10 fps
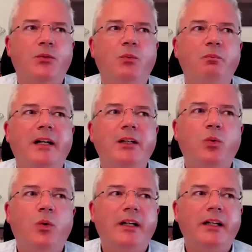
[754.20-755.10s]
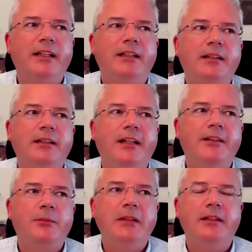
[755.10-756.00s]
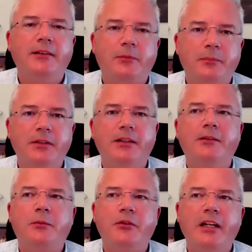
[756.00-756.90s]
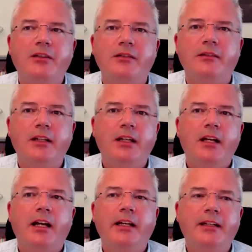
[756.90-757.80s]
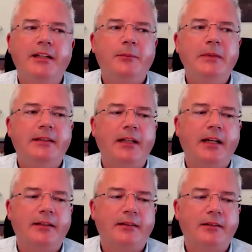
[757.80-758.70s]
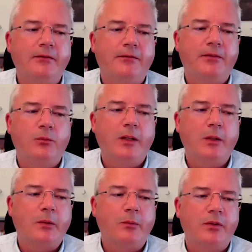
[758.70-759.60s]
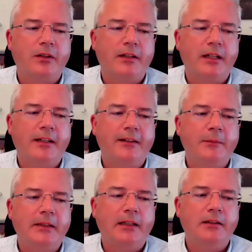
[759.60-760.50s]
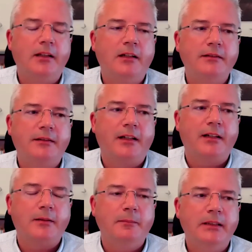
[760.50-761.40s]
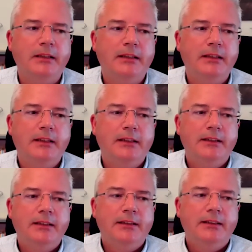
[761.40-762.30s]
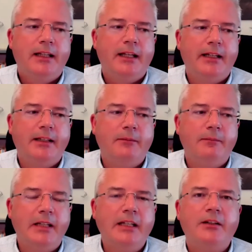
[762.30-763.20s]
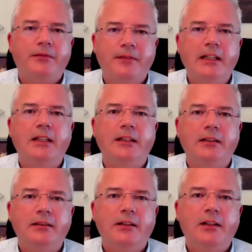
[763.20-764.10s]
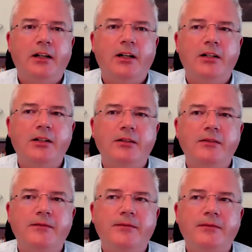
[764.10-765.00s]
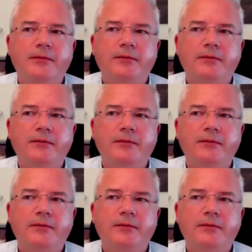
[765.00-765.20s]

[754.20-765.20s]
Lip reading: My why gives me the inspiration. It gives me that, for one better word, it gives me that long-term inner feeling of